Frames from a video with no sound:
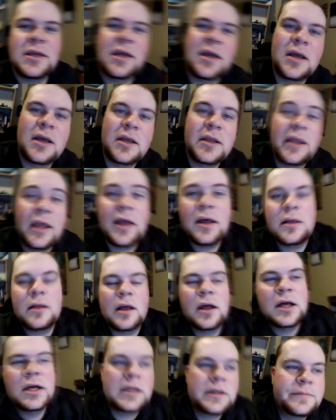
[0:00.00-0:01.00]
uh, yeah,
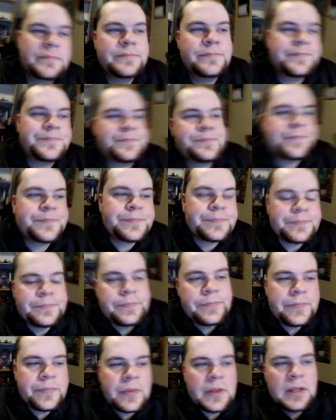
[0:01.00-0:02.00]
um,
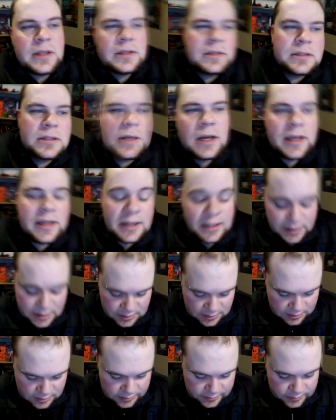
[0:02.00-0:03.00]
I like
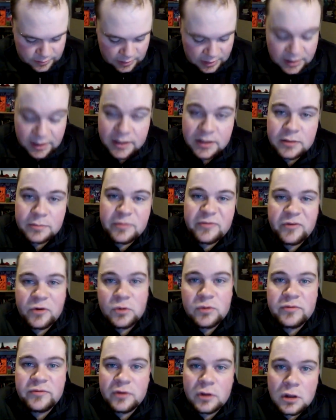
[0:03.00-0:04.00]
I like the
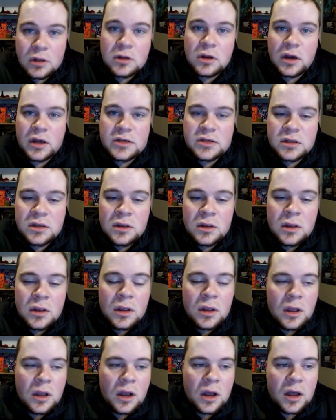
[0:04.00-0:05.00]
phone a lot.
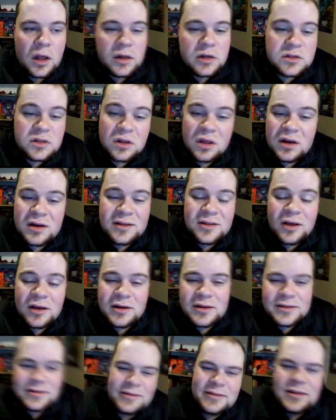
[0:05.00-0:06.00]
Uh, there's a lot, a lot
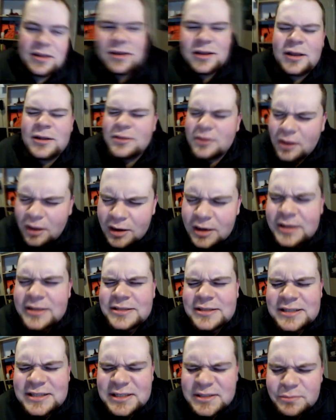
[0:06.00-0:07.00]
of, a lot of
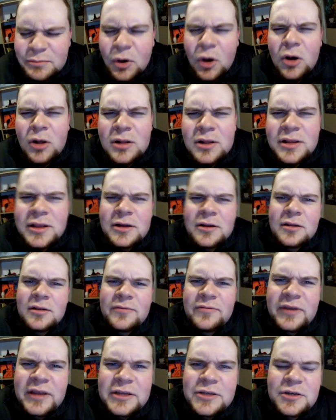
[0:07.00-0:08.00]
small little
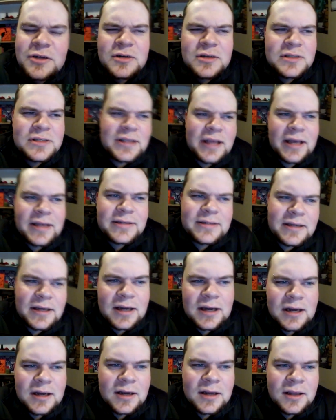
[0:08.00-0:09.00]
features that,
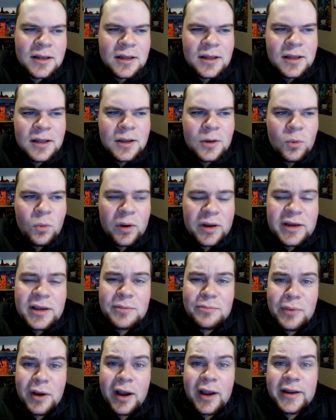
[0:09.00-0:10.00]
uh, when
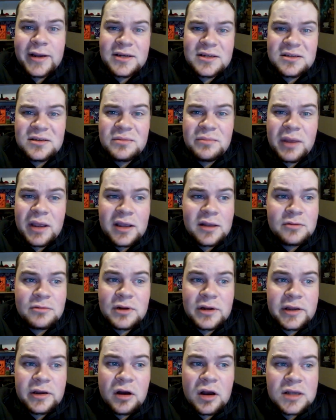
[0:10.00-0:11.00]
combined, make it
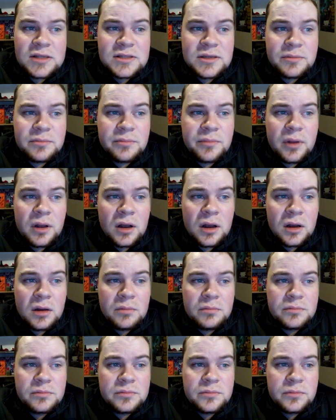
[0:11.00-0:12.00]
really awesome.
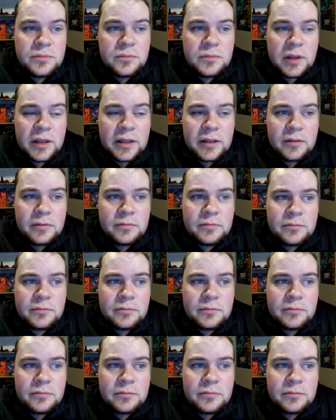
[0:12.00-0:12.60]
Um, like